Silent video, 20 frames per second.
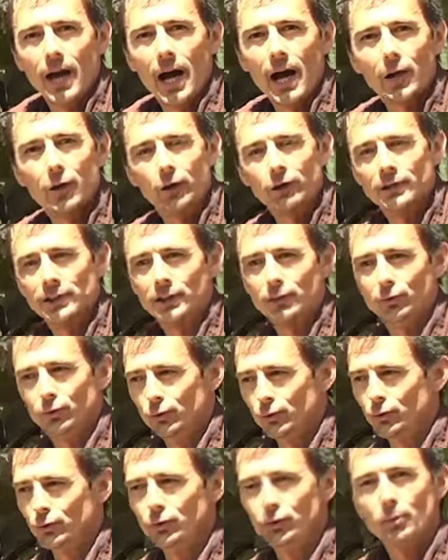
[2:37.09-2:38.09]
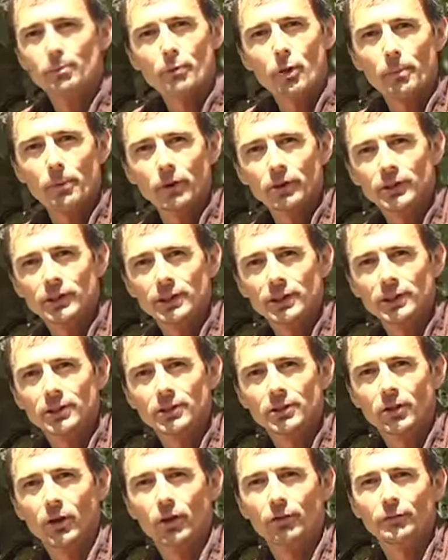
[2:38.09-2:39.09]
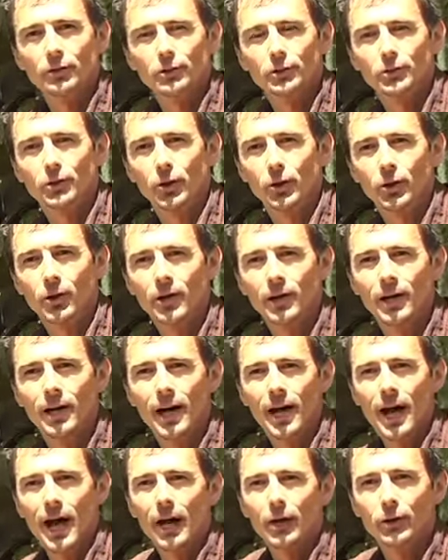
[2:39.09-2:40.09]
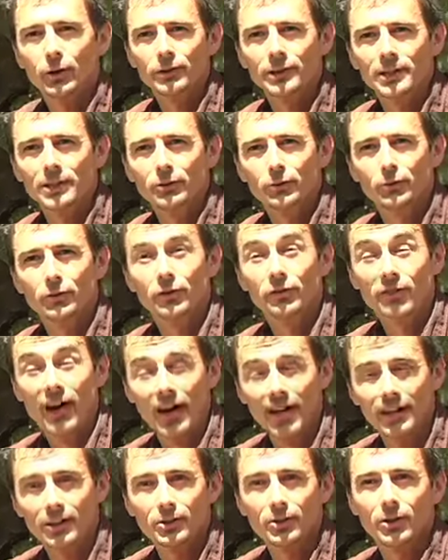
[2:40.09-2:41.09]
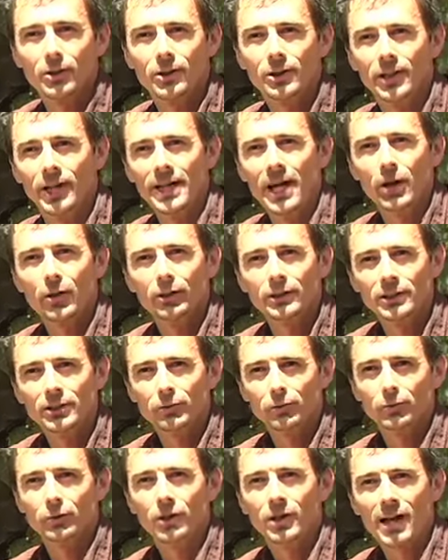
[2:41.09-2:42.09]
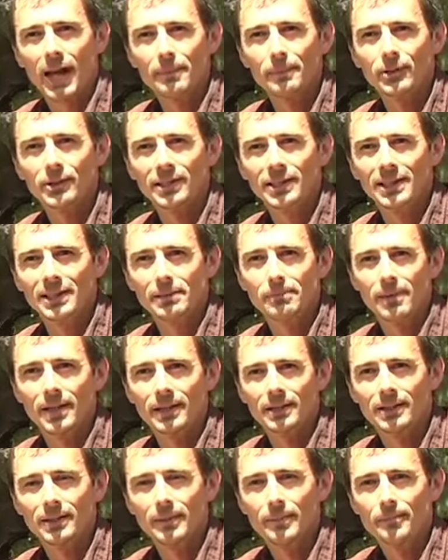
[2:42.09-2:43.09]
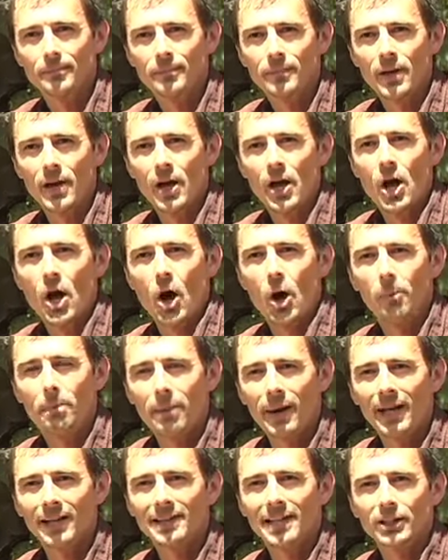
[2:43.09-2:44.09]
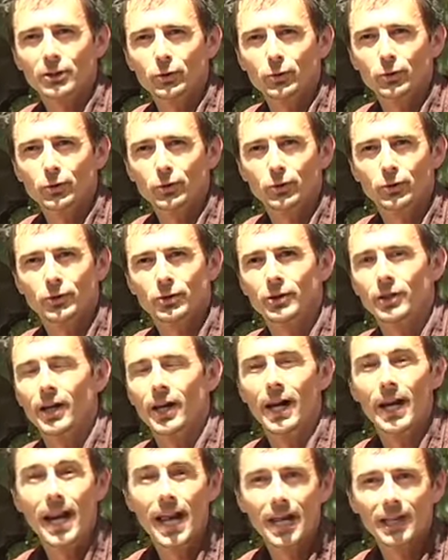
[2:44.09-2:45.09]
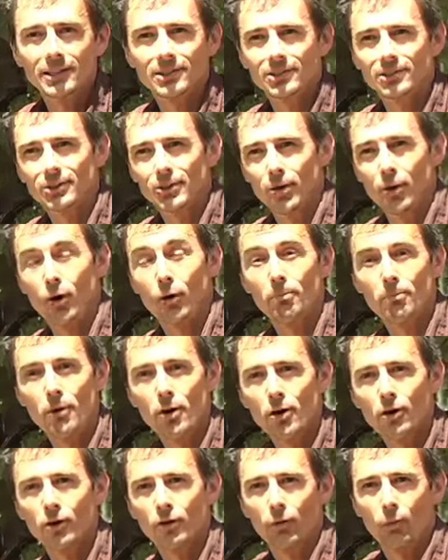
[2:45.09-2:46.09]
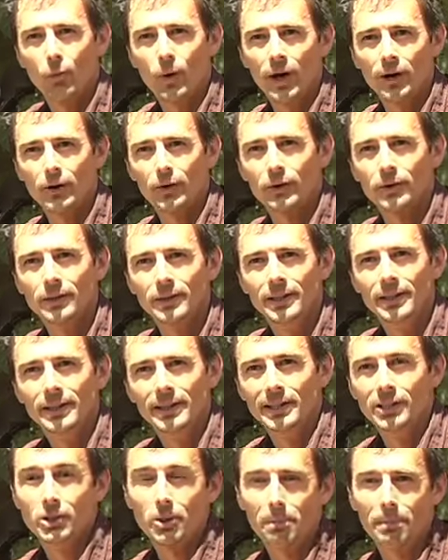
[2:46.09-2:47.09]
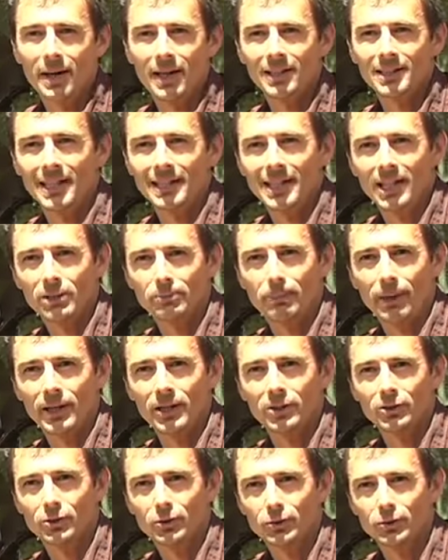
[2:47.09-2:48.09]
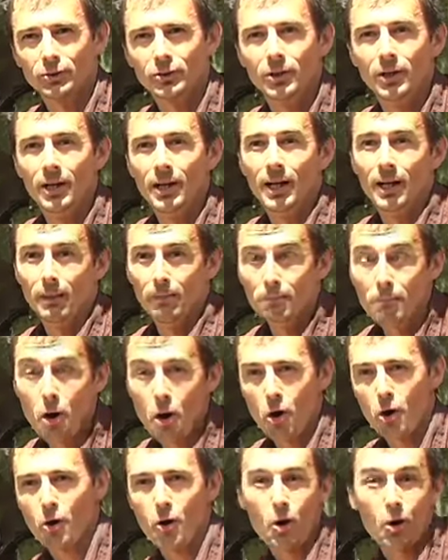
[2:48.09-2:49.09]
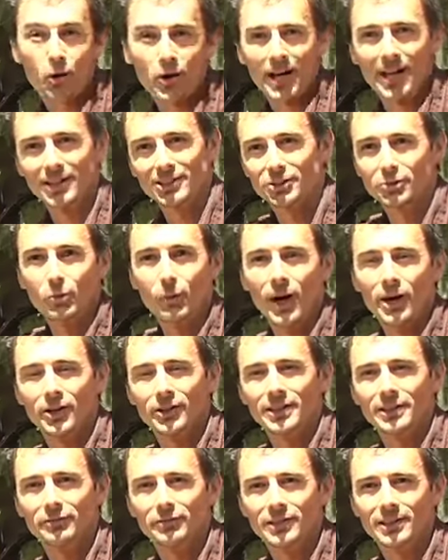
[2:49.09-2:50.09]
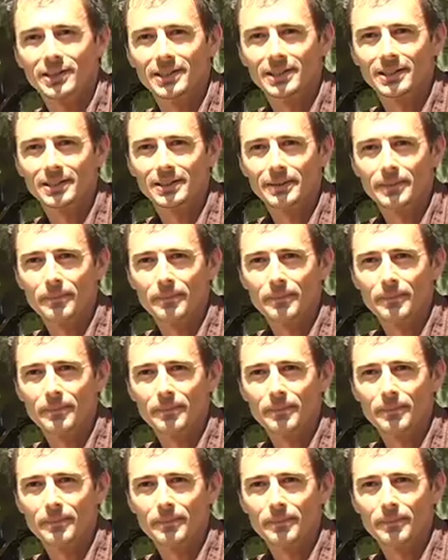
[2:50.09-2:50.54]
According to the properties of the soil, according to the varietal, and according to the climatic demand, a plant that uses less or more water is the plant that experiences more or less water deficit.